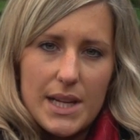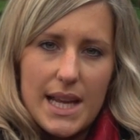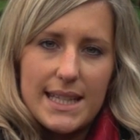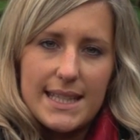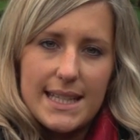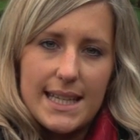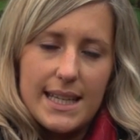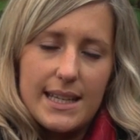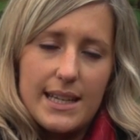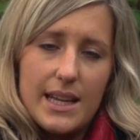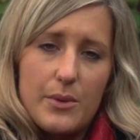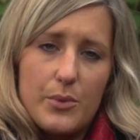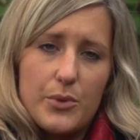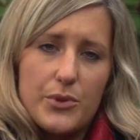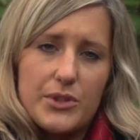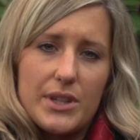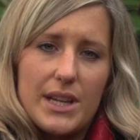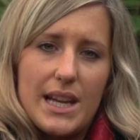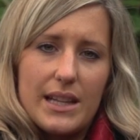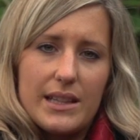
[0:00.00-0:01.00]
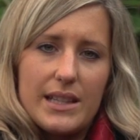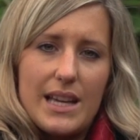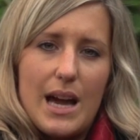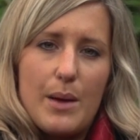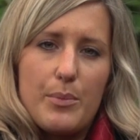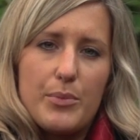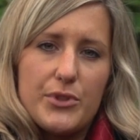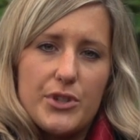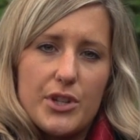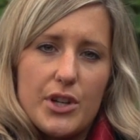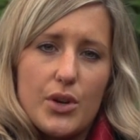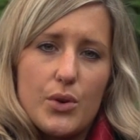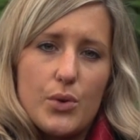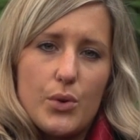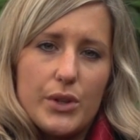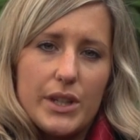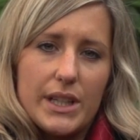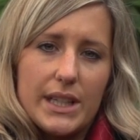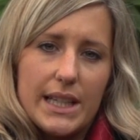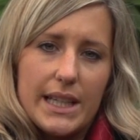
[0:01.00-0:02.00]
let in and will select the aperture
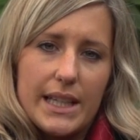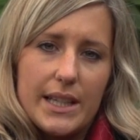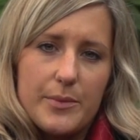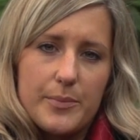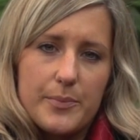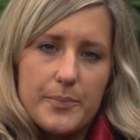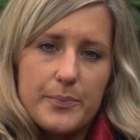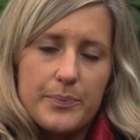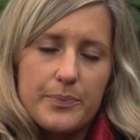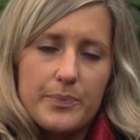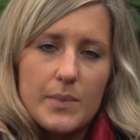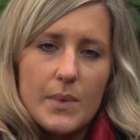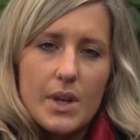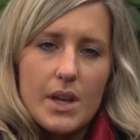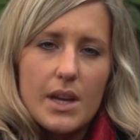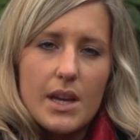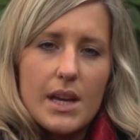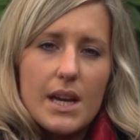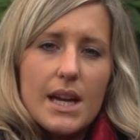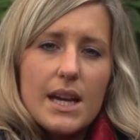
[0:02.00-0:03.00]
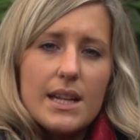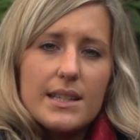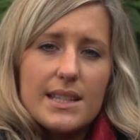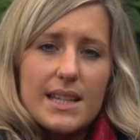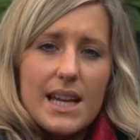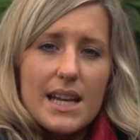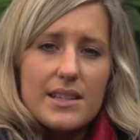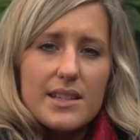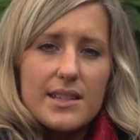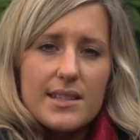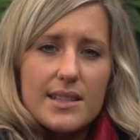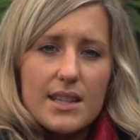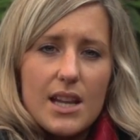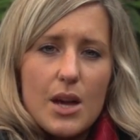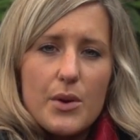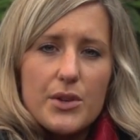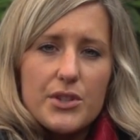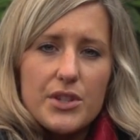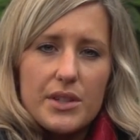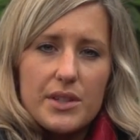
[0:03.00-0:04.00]
accordingly. To get a
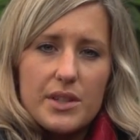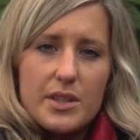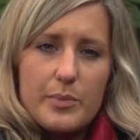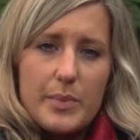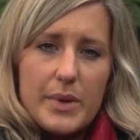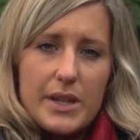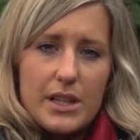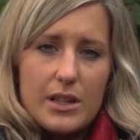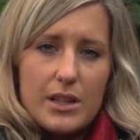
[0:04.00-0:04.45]
slower shutter speed